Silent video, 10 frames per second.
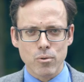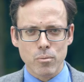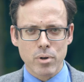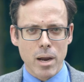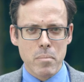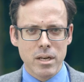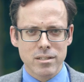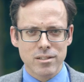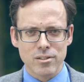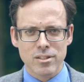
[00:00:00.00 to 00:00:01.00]
or prime
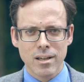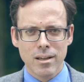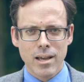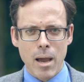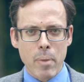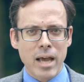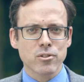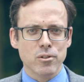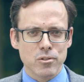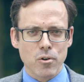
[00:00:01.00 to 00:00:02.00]
ministers.
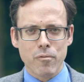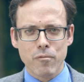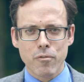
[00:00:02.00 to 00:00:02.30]
Ambassadors often